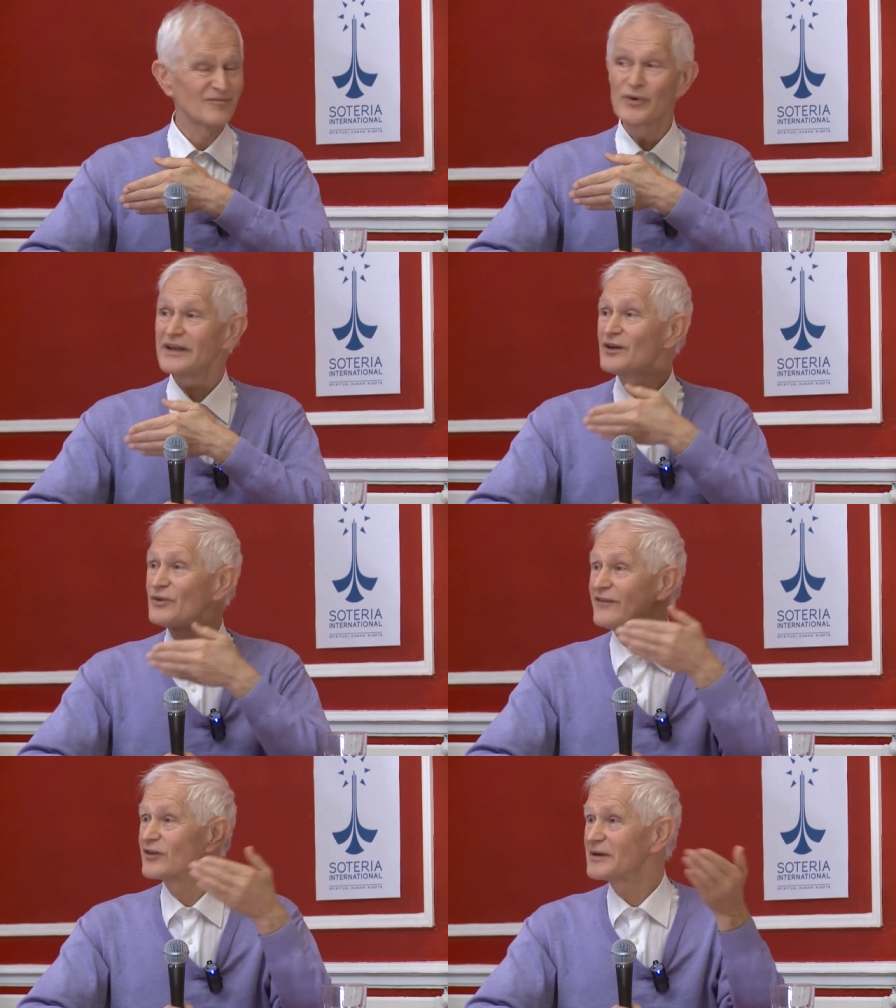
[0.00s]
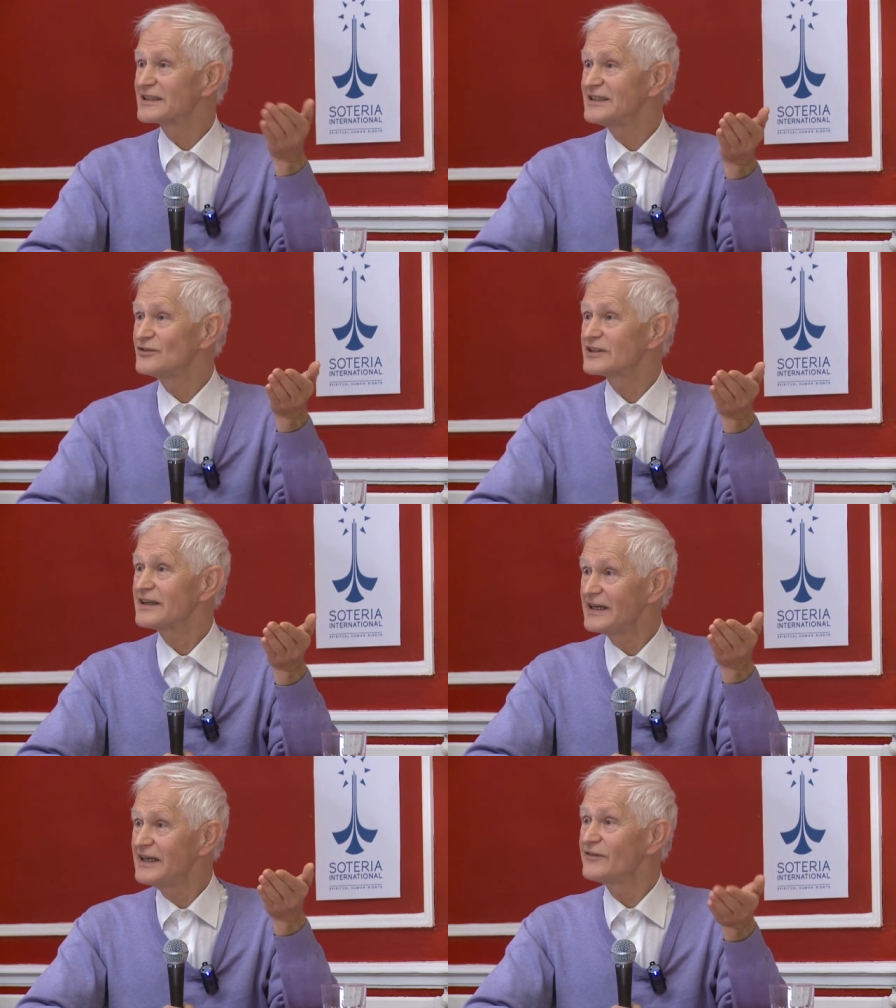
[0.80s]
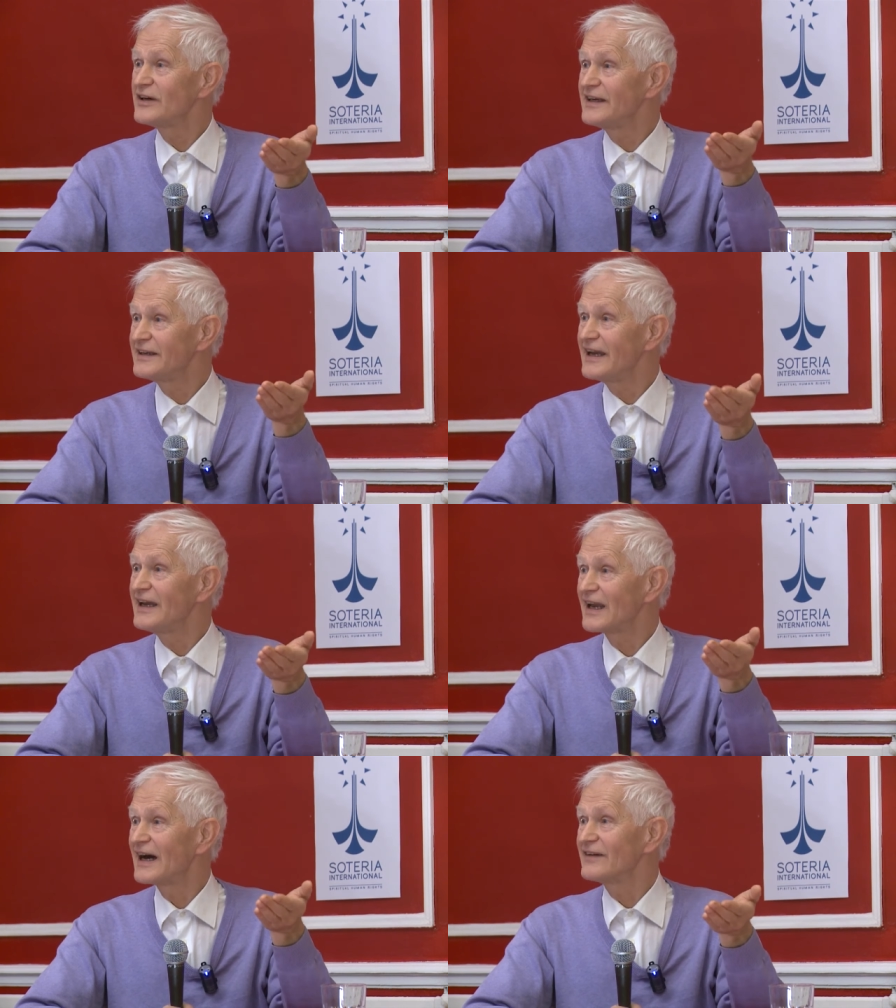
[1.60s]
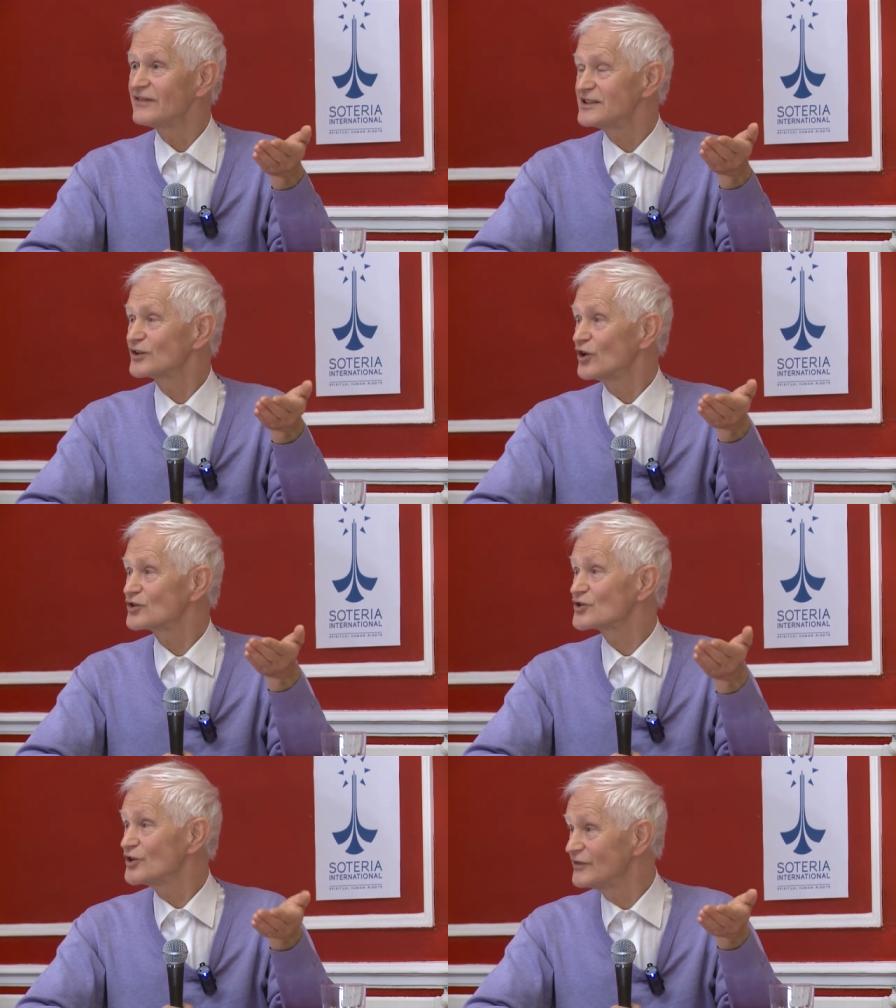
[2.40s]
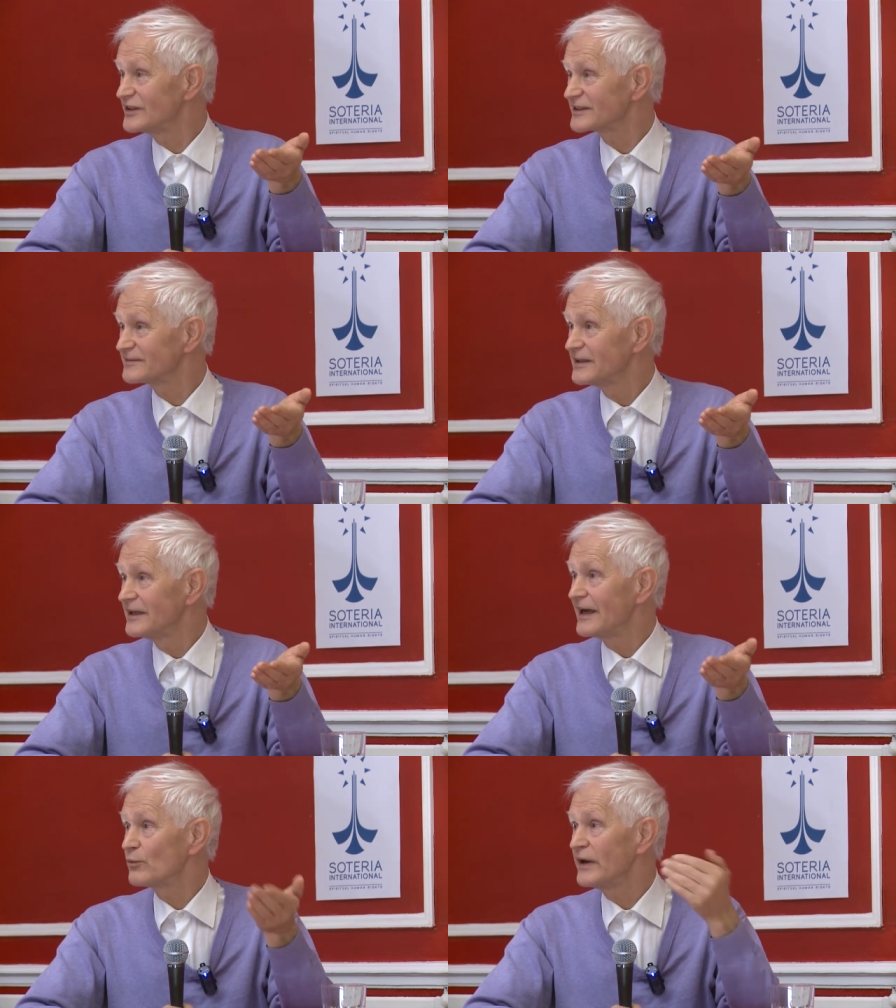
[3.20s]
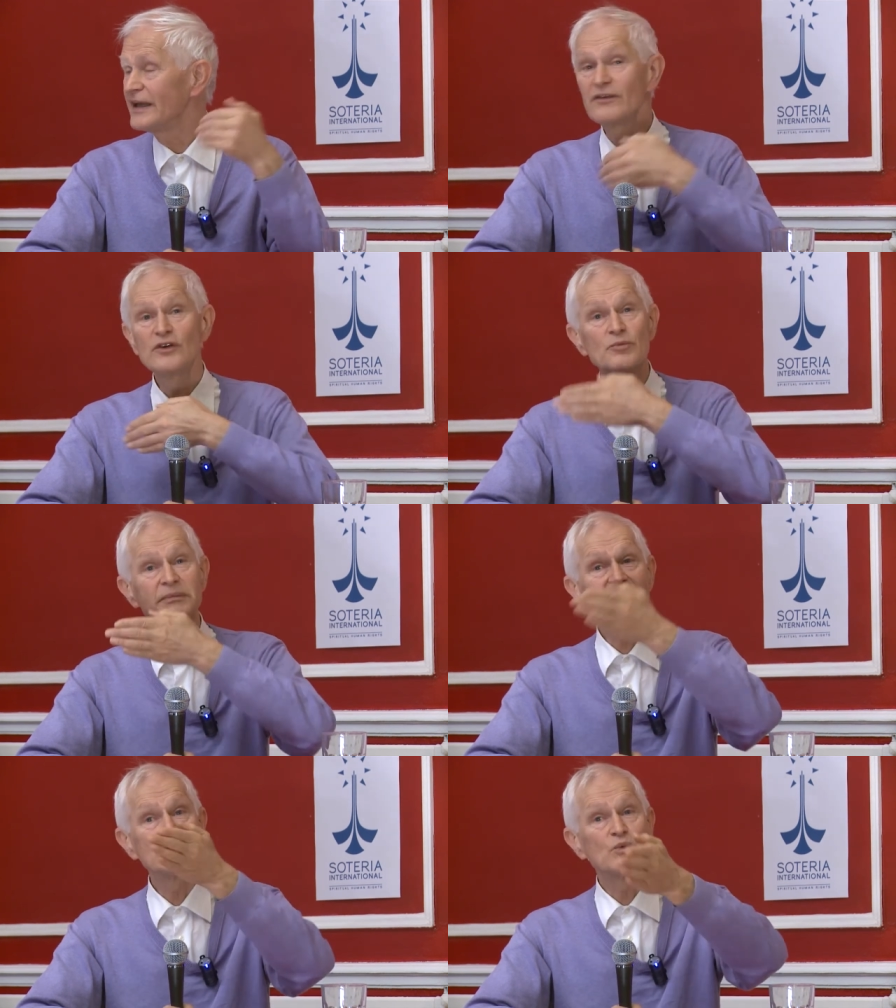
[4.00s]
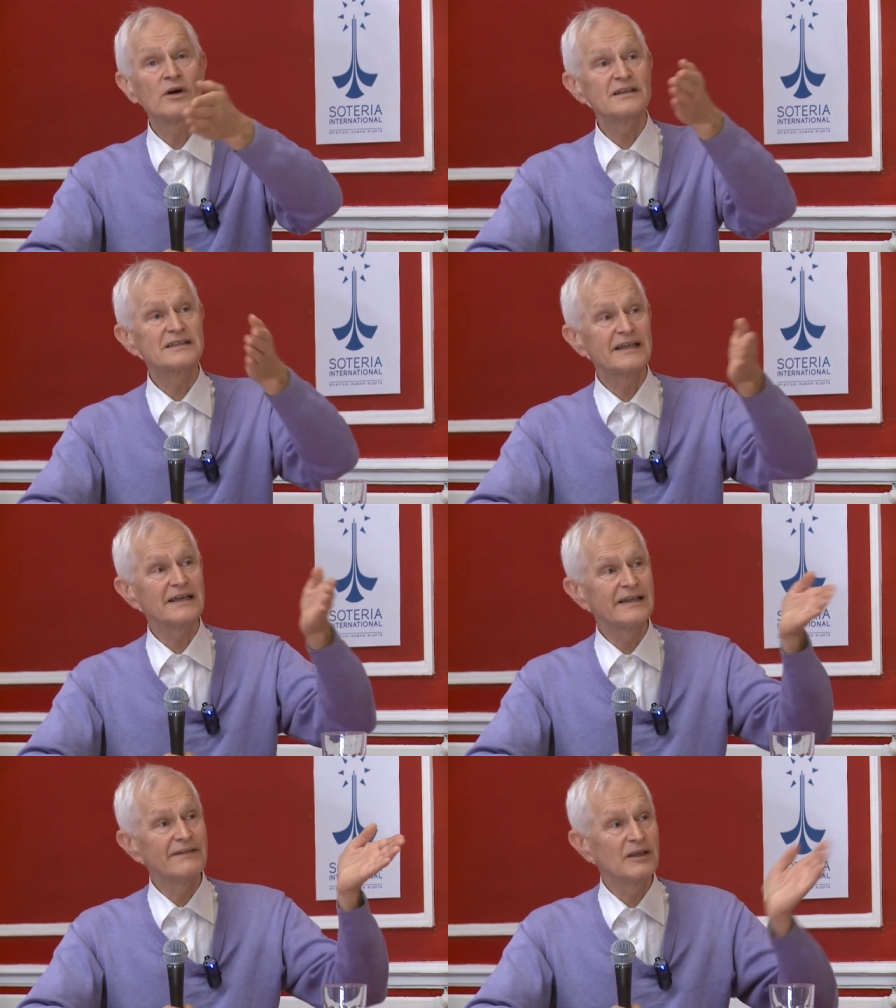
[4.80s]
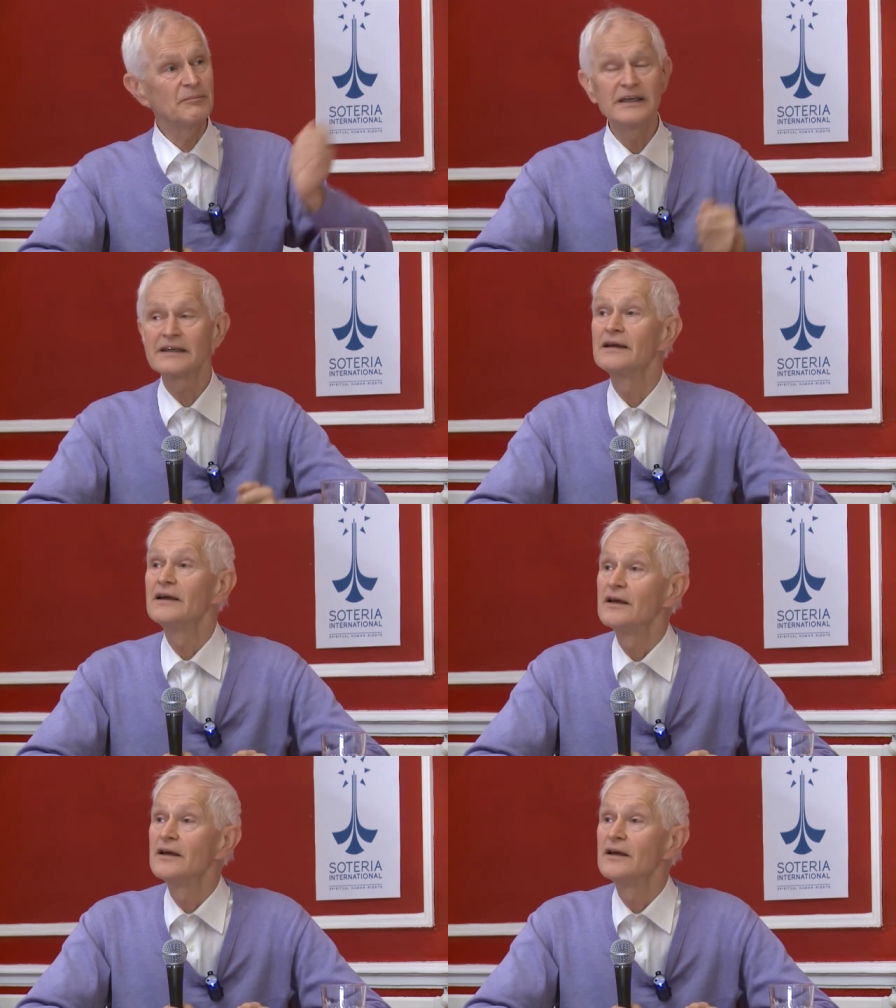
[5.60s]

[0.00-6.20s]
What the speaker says: But in a way, for Martinus, everyday life is a God service. And whenever you meet one single living being,